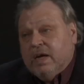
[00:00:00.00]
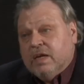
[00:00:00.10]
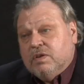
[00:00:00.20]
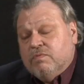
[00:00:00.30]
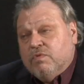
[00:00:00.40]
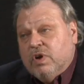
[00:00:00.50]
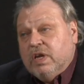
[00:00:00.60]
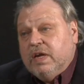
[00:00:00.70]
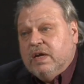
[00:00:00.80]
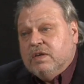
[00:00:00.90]
It
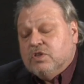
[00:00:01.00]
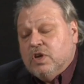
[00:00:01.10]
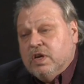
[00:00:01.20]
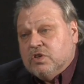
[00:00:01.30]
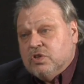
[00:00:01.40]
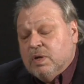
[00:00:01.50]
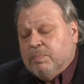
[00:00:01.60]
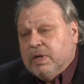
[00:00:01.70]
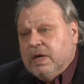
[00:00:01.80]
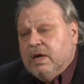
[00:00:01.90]
really is, is
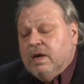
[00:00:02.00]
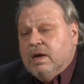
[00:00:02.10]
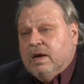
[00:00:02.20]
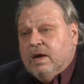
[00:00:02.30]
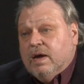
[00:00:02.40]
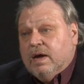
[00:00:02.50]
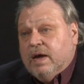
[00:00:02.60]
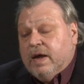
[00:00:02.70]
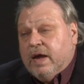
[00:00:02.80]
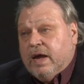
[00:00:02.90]
simply
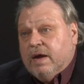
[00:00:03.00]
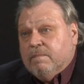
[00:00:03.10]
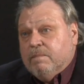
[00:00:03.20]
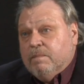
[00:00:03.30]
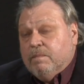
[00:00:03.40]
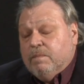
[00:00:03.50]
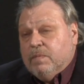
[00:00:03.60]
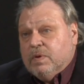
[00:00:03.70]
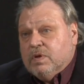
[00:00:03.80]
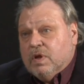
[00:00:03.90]
a
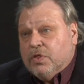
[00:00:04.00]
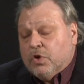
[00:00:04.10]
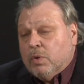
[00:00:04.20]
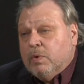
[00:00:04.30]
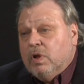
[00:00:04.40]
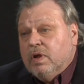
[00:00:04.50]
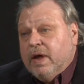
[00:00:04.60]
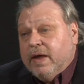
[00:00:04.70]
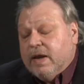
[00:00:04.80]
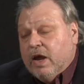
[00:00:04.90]
thermal
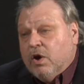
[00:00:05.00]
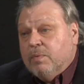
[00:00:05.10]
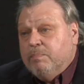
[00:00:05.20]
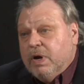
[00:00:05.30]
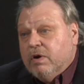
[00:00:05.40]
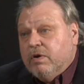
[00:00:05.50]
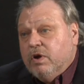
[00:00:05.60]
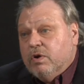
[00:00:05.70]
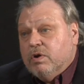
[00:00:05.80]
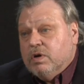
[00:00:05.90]
and air
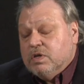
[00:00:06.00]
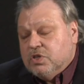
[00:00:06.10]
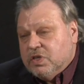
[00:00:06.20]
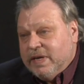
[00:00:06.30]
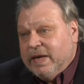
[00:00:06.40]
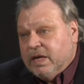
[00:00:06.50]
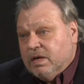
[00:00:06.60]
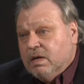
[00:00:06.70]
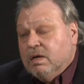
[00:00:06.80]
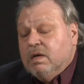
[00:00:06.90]
barrier
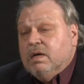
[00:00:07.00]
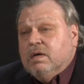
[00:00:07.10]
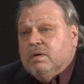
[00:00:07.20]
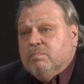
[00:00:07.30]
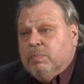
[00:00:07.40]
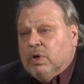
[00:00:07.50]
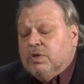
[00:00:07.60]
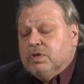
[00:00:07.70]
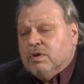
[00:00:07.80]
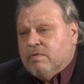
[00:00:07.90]
skin
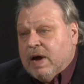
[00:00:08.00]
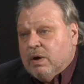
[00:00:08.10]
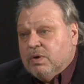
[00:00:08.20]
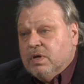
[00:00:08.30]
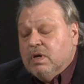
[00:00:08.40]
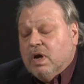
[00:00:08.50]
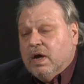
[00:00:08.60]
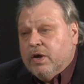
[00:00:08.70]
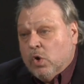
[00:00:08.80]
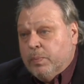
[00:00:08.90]
built around
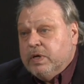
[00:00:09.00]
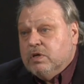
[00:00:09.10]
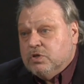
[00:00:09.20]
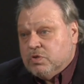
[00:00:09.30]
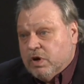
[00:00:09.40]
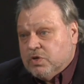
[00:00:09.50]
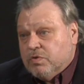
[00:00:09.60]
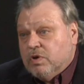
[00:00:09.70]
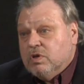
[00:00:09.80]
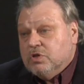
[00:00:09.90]
an open
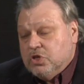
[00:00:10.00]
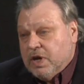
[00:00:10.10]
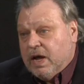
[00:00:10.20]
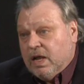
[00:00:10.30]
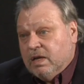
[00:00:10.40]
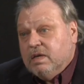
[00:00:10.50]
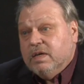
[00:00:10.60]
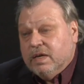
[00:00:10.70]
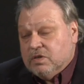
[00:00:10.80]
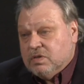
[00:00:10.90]
structural shell
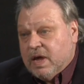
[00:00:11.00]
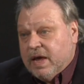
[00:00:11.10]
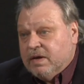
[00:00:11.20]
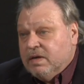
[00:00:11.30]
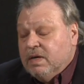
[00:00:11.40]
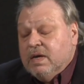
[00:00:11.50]
inside.